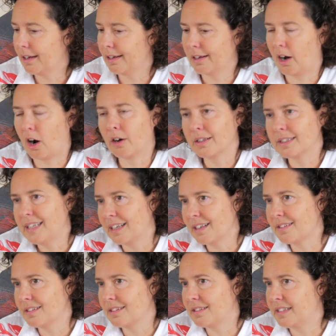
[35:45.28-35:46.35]
Our
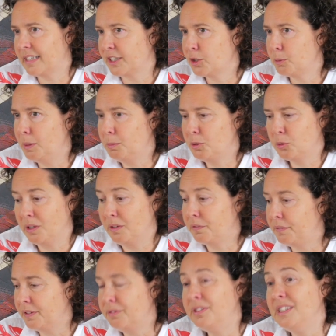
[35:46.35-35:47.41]
analysis tend to be between
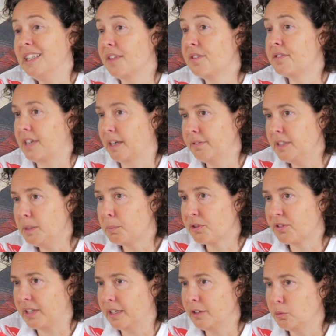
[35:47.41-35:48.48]
50 and
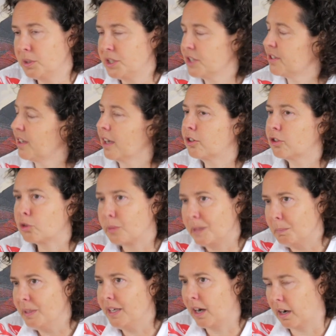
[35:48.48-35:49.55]
70%, which is
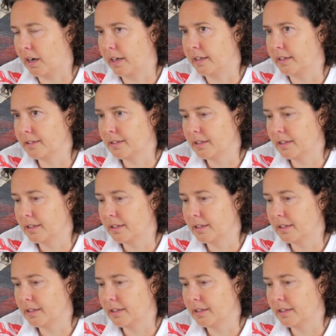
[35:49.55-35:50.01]
extremely high.